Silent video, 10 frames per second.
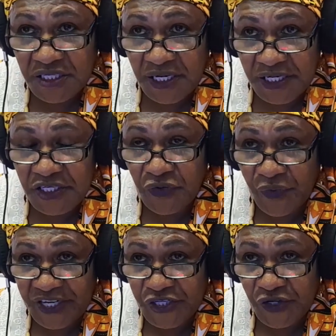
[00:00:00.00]
in your
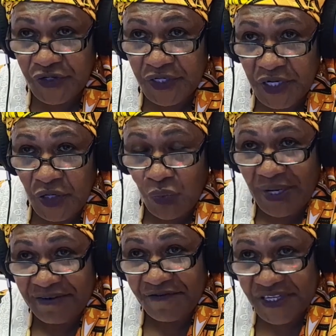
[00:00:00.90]
restaurant
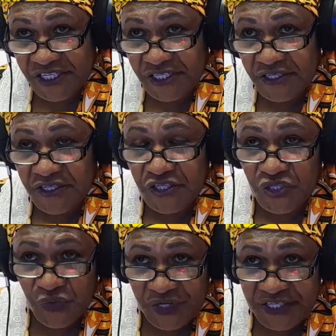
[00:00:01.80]
when visitors,
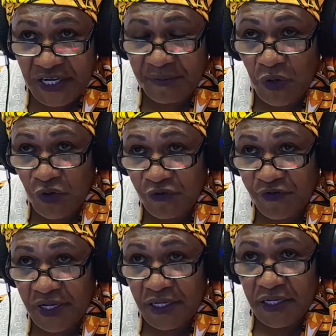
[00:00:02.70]
tourists come over,